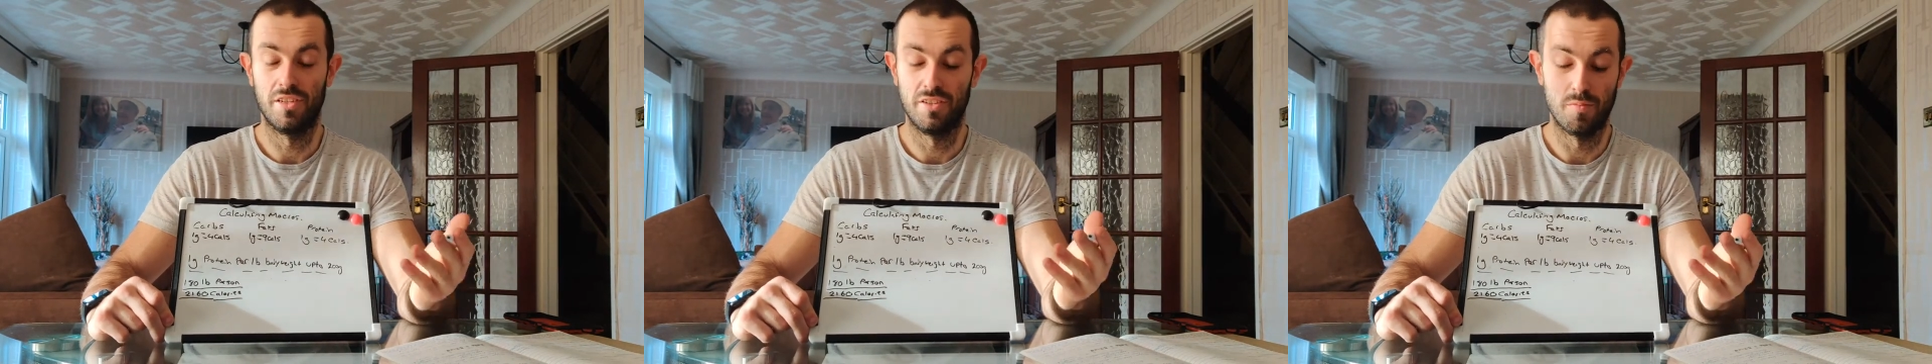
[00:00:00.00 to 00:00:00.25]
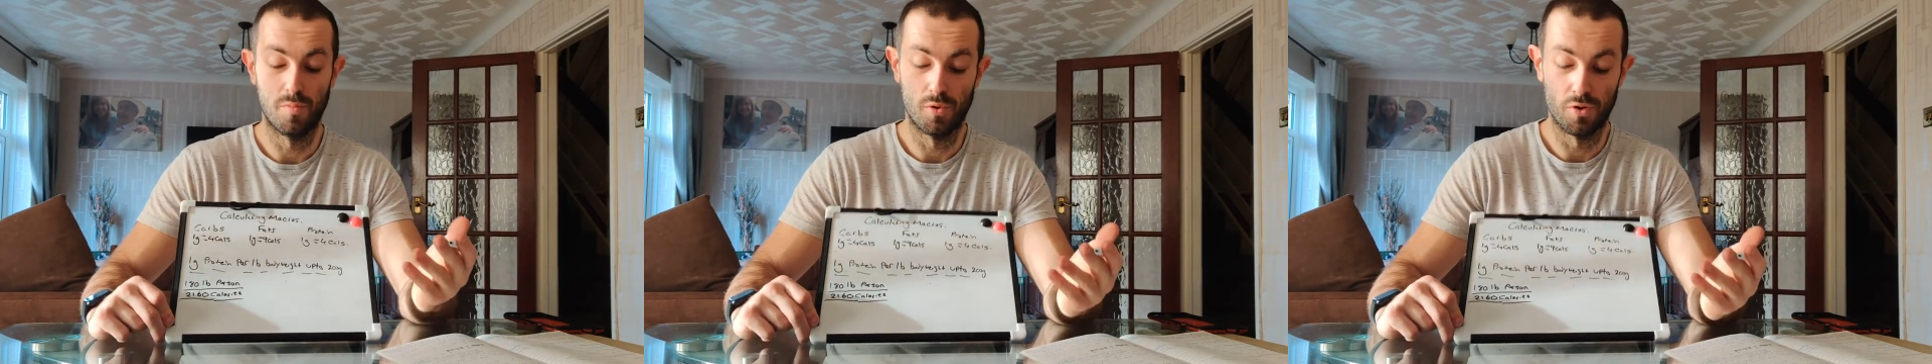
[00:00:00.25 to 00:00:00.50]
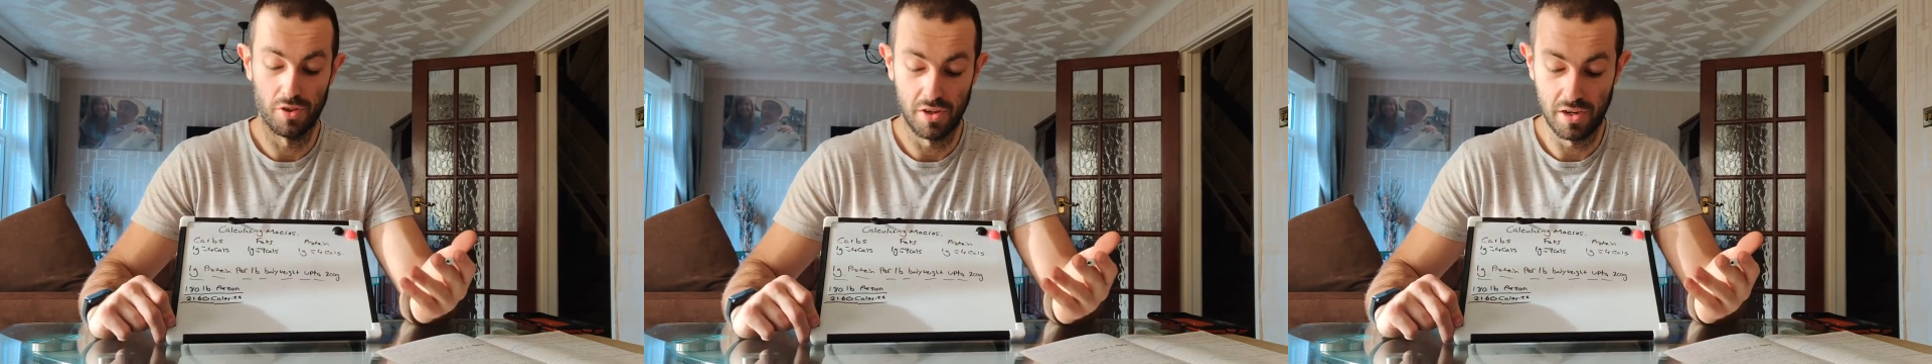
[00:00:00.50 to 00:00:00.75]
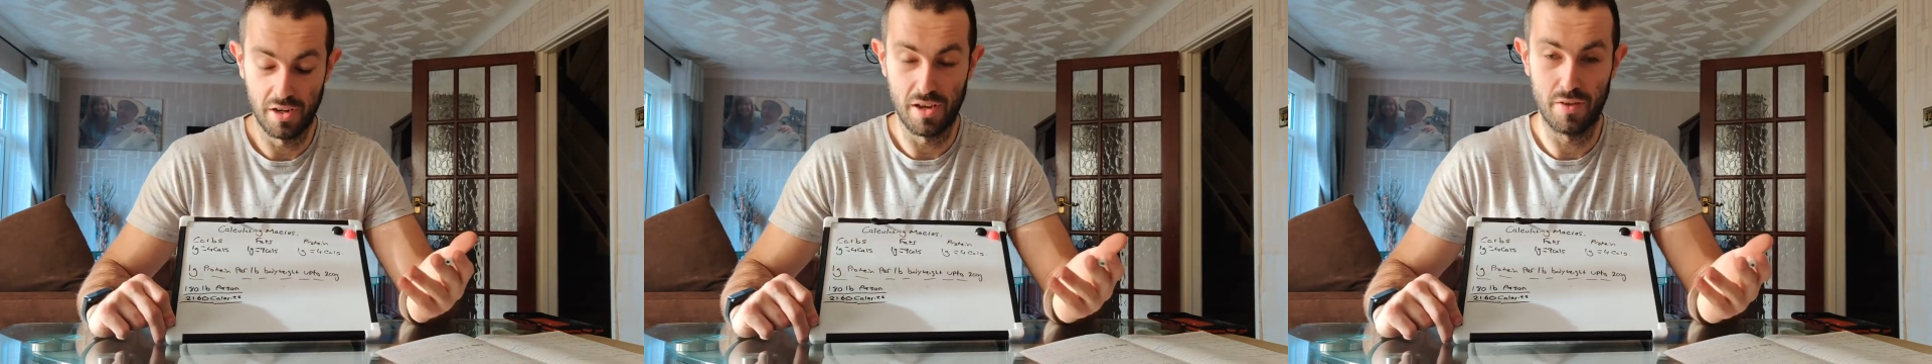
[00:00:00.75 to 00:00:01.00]
is more
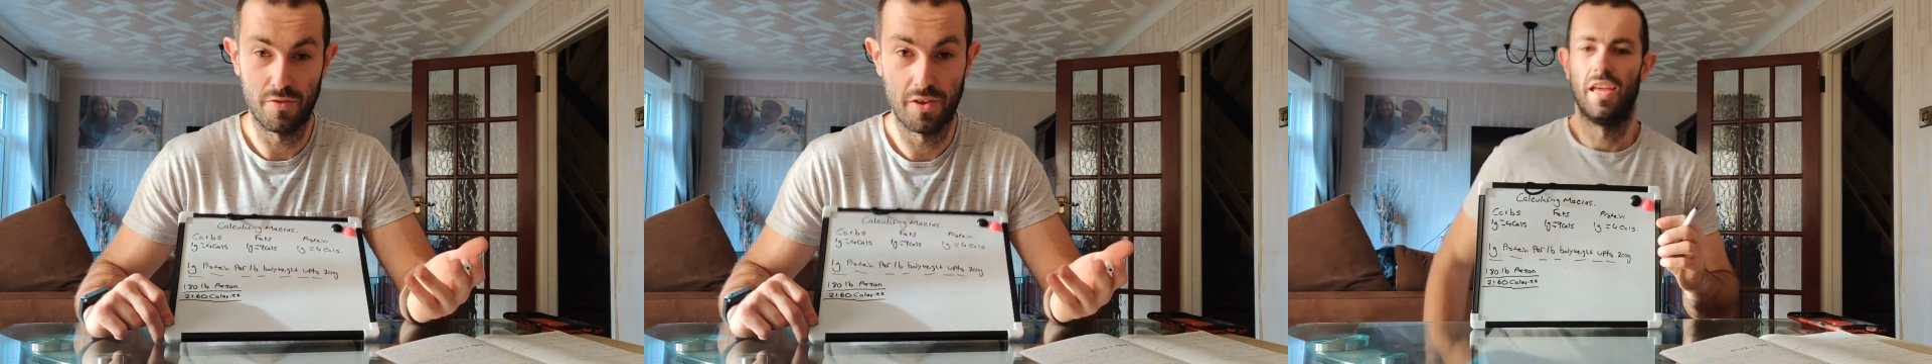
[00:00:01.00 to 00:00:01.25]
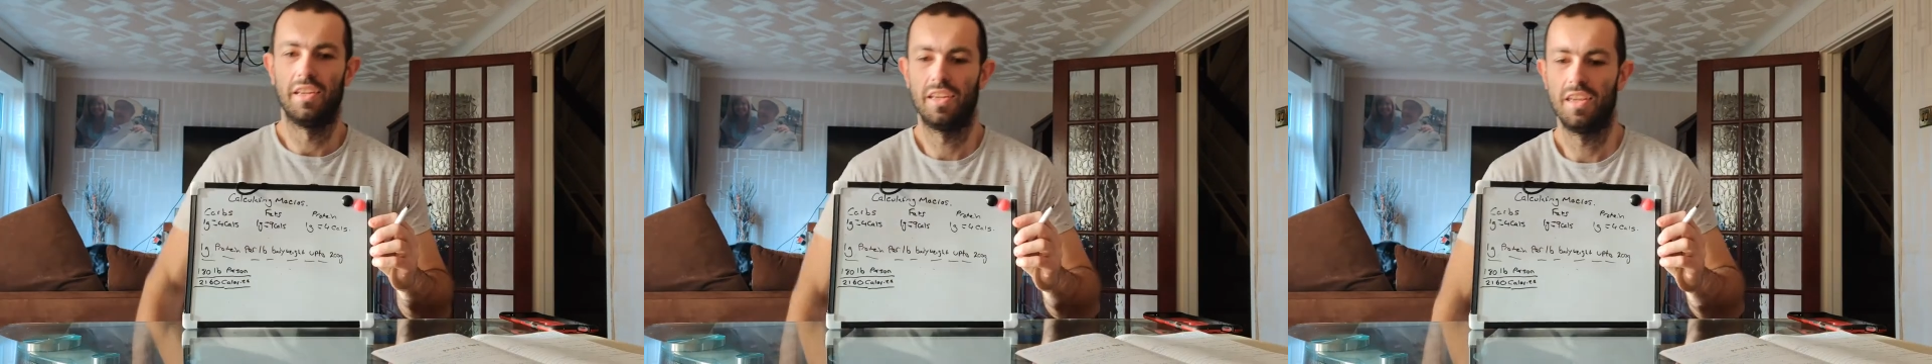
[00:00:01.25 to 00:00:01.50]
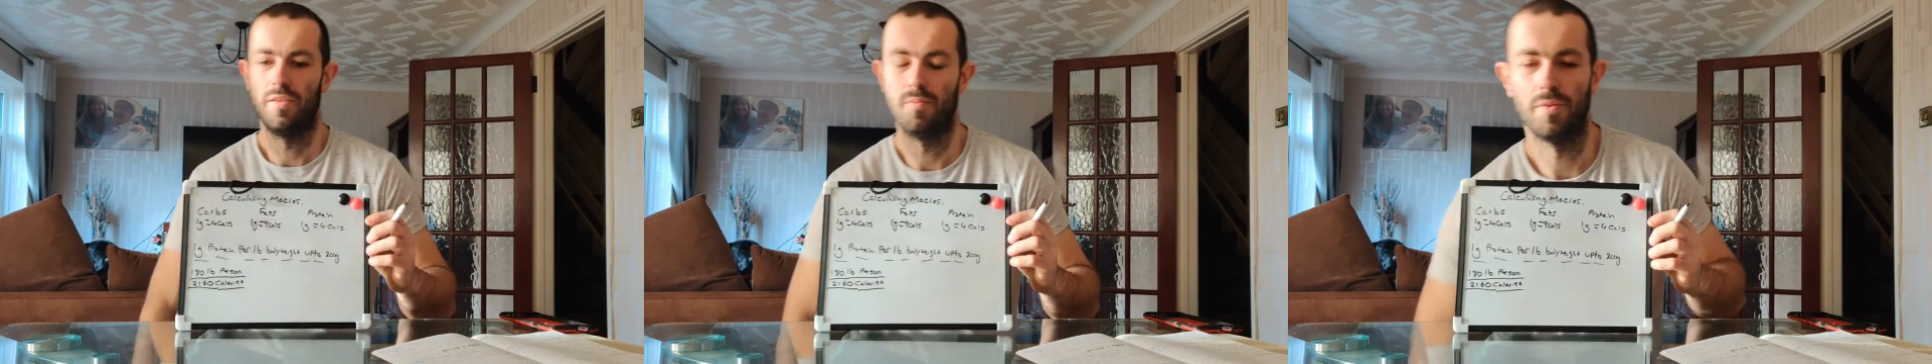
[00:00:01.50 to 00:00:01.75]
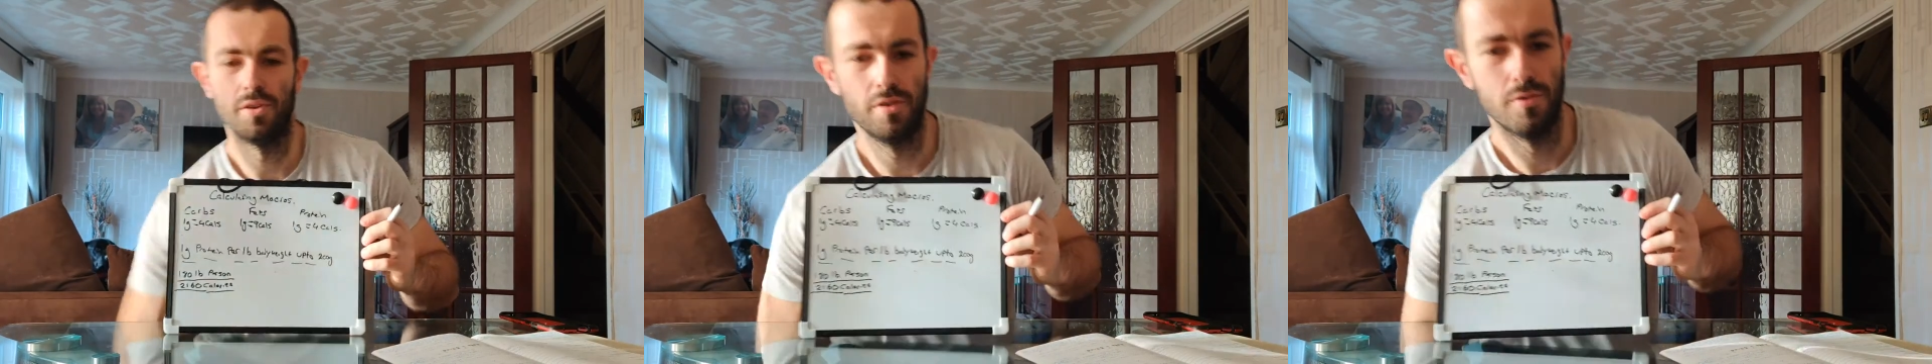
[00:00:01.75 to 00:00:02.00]
than enough and
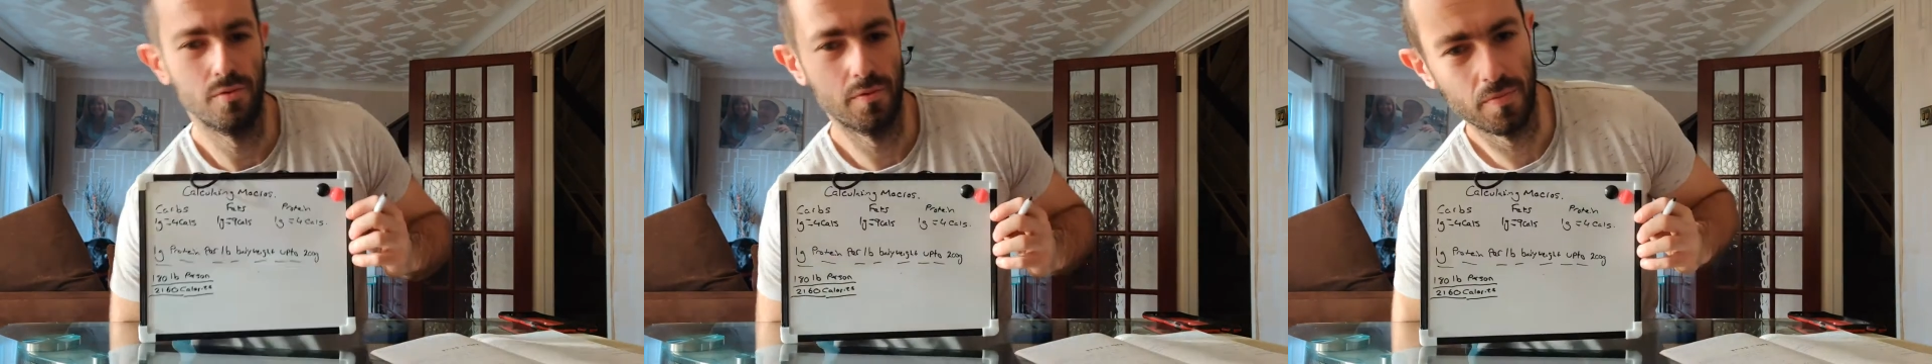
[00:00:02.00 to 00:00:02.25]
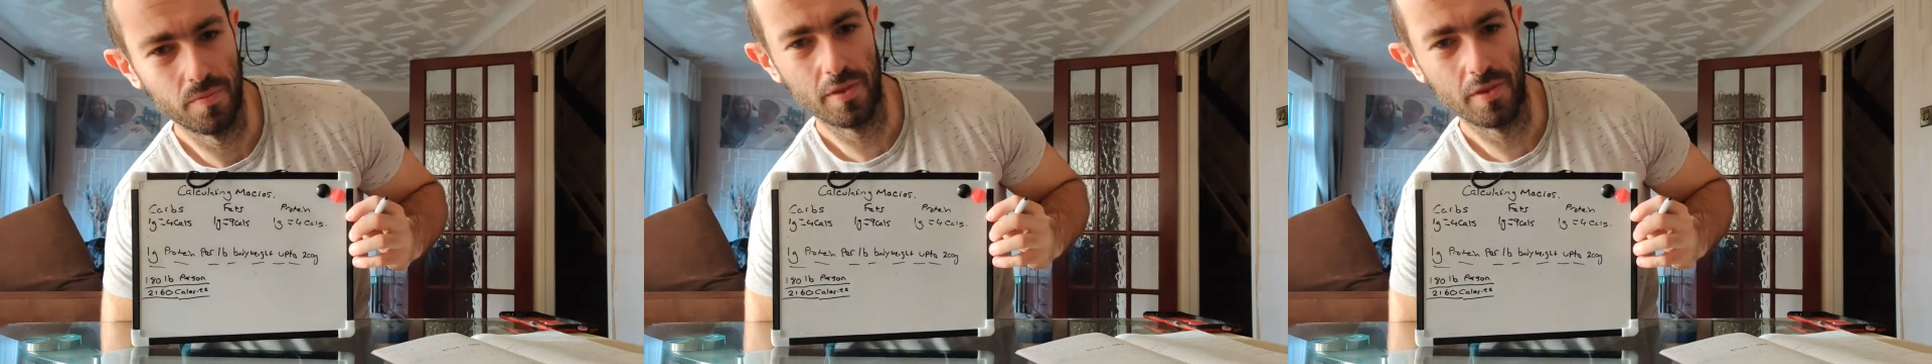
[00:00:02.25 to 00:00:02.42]
keep you